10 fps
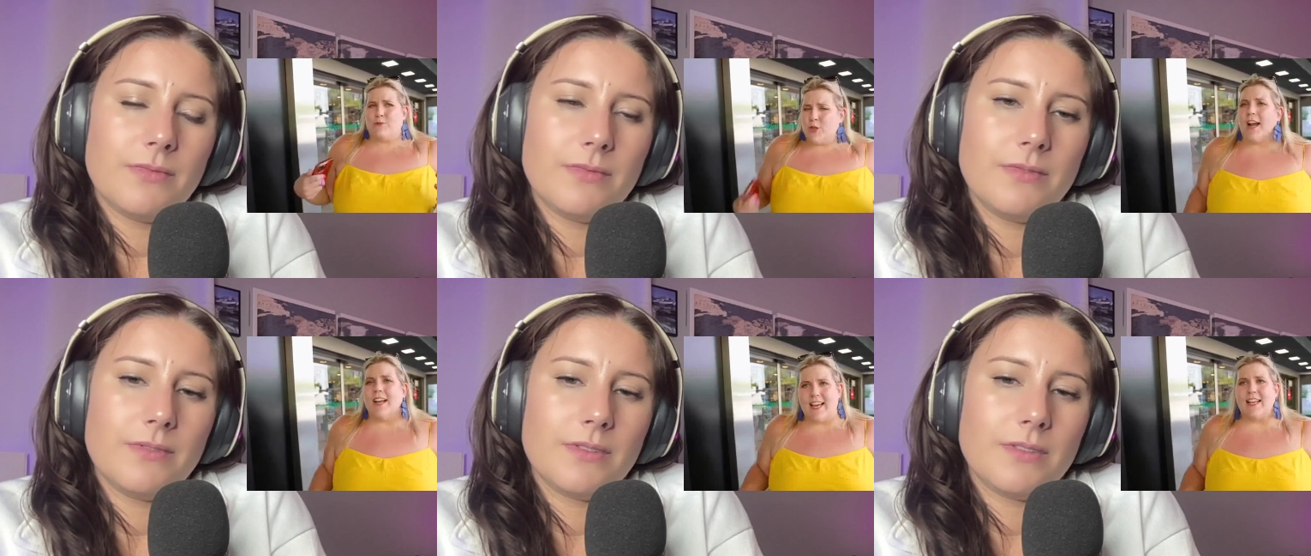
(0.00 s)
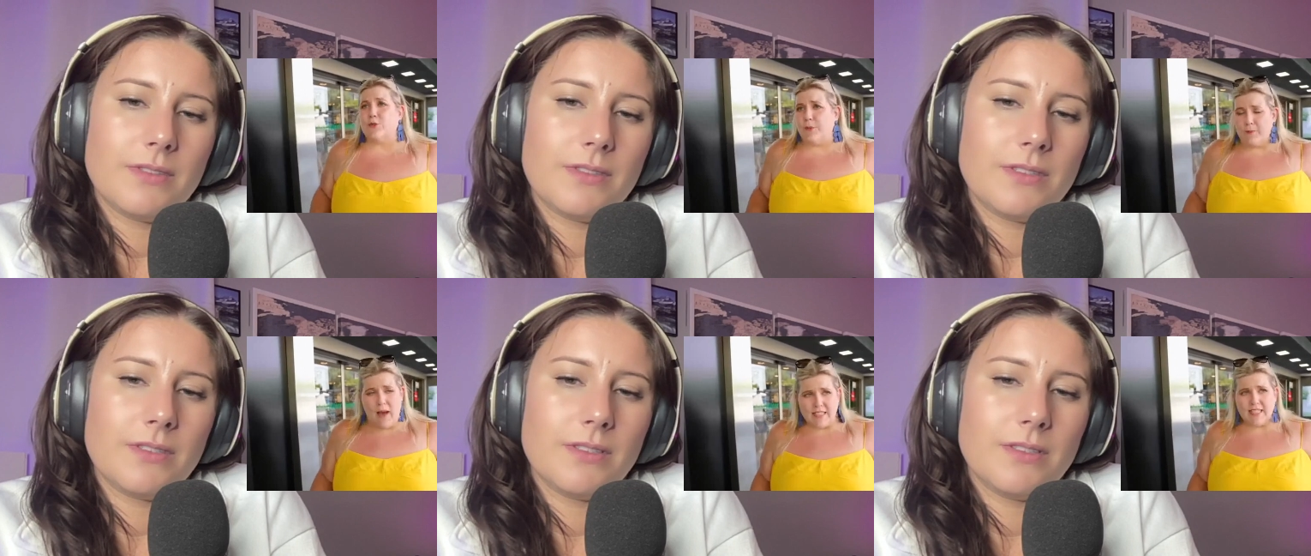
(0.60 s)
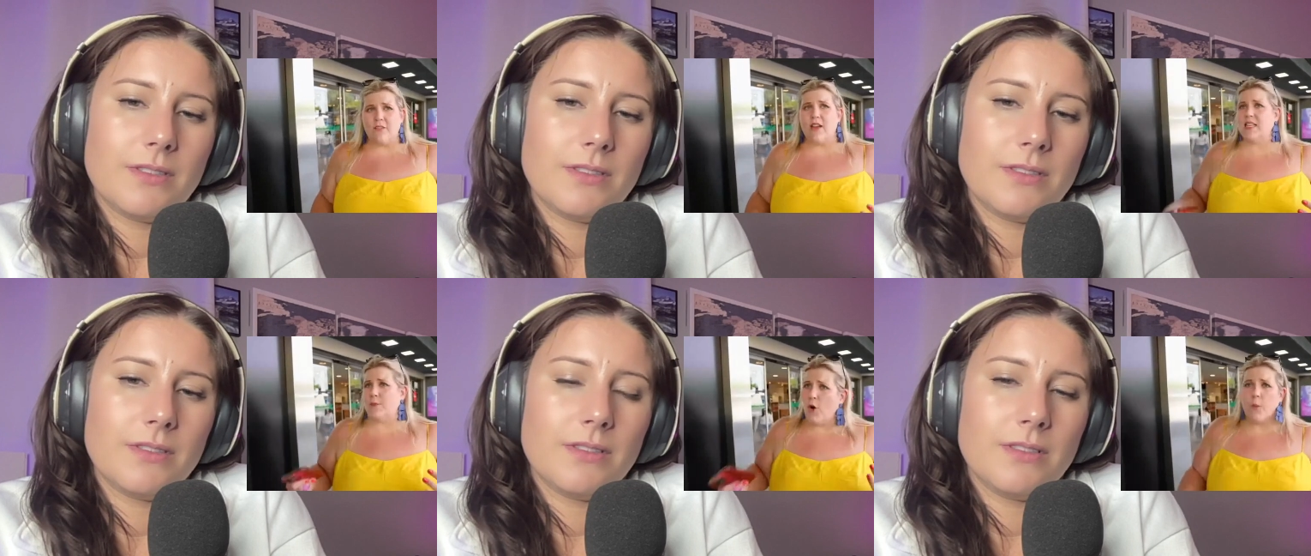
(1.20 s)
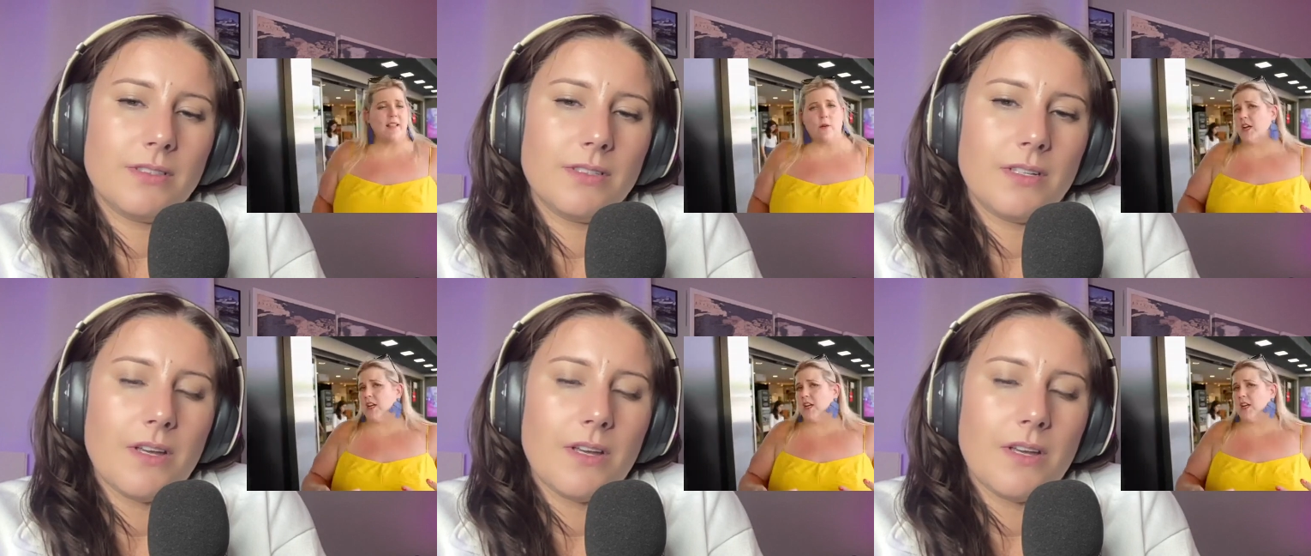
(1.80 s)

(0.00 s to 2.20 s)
Speaker 1: I'm trying again to remain positive because I'm hoping that